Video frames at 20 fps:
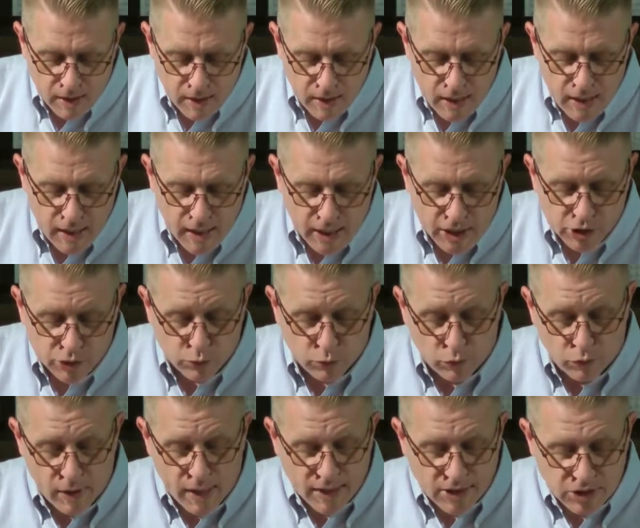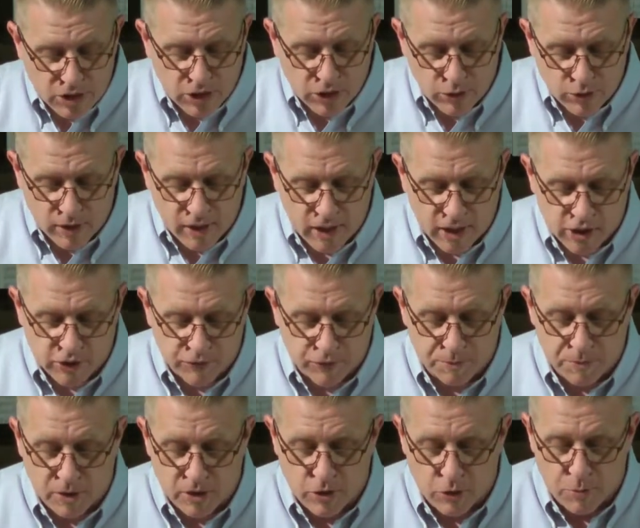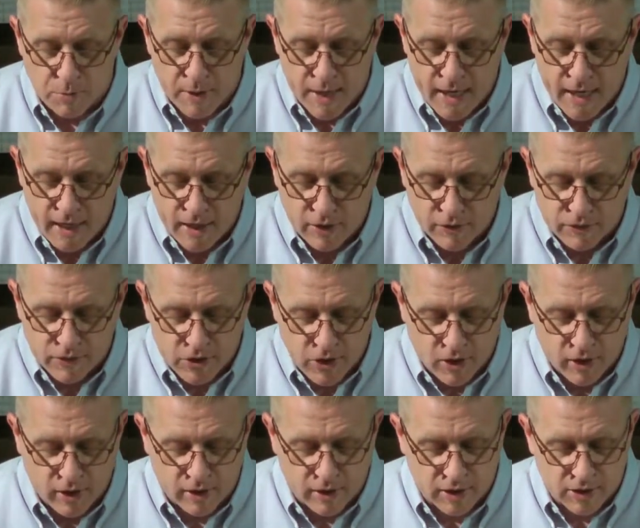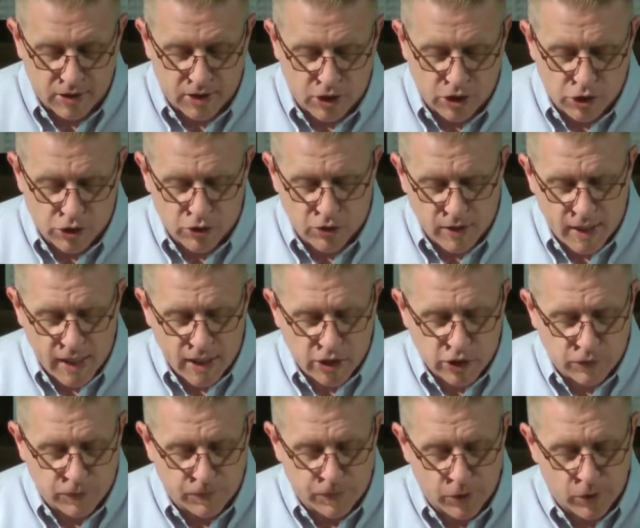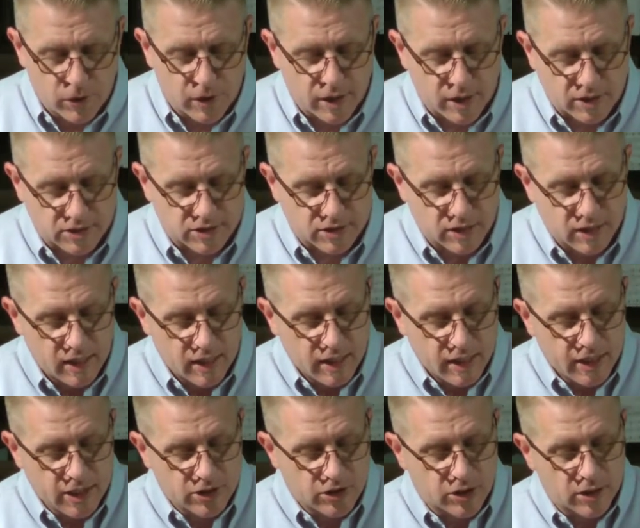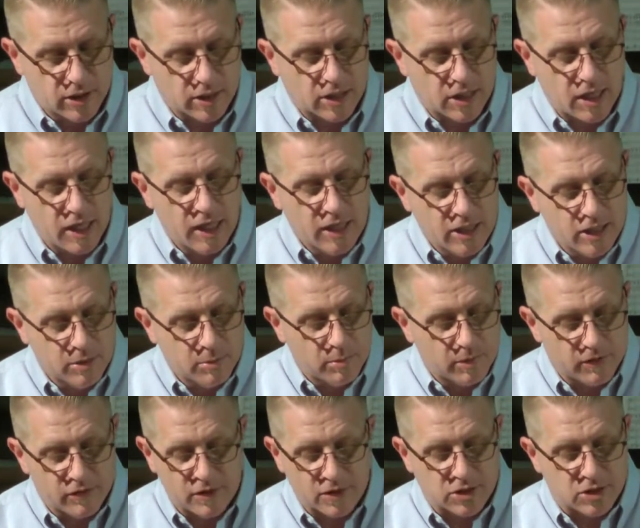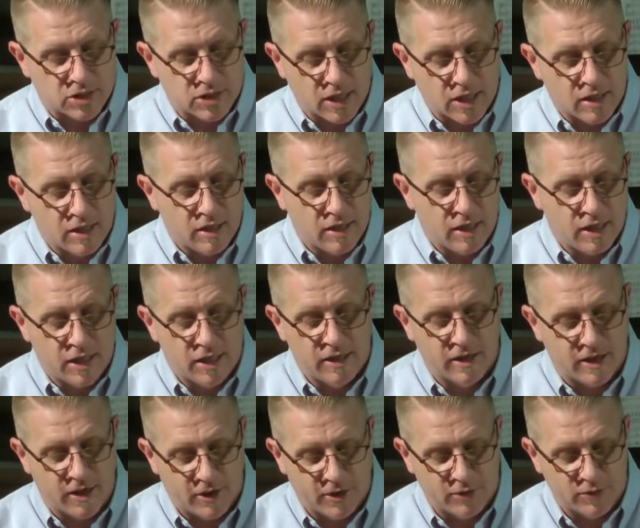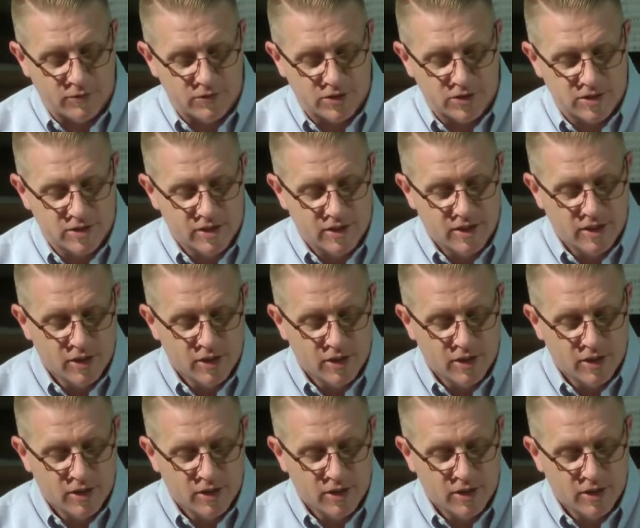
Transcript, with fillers: He has rescued us from the domain of darkness and transferred us into the kingdom of the Son he loves.